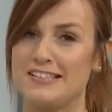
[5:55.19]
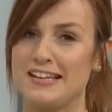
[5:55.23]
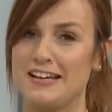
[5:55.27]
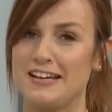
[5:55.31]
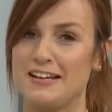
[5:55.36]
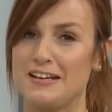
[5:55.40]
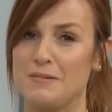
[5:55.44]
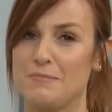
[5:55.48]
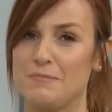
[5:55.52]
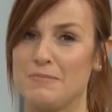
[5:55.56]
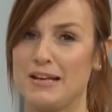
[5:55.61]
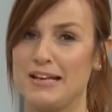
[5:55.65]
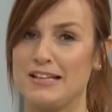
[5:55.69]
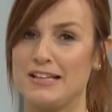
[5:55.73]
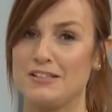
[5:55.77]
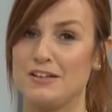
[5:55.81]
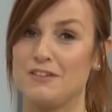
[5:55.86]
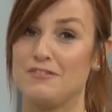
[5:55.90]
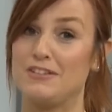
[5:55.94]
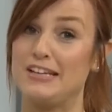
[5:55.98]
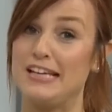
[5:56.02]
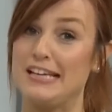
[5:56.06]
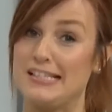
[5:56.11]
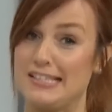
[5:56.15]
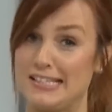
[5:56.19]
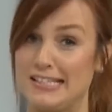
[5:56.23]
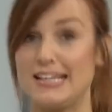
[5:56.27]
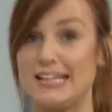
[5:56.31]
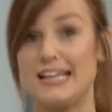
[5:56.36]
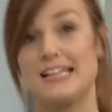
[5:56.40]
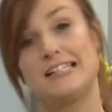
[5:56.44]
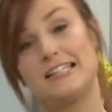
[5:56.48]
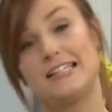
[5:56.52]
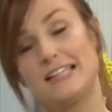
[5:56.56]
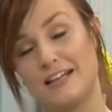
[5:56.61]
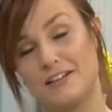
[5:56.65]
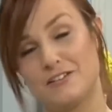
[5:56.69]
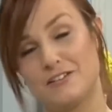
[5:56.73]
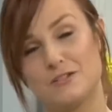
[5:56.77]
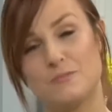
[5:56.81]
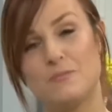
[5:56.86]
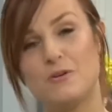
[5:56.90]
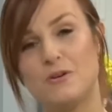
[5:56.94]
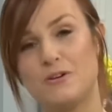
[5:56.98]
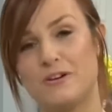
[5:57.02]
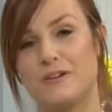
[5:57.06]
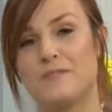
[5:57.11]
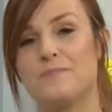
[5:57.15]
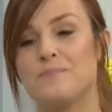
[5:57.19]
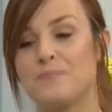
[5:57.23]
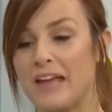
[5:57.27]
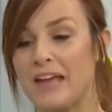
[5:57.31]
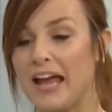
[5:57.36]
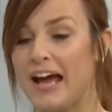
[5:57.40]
taking place over yesterday, today and tomorrow.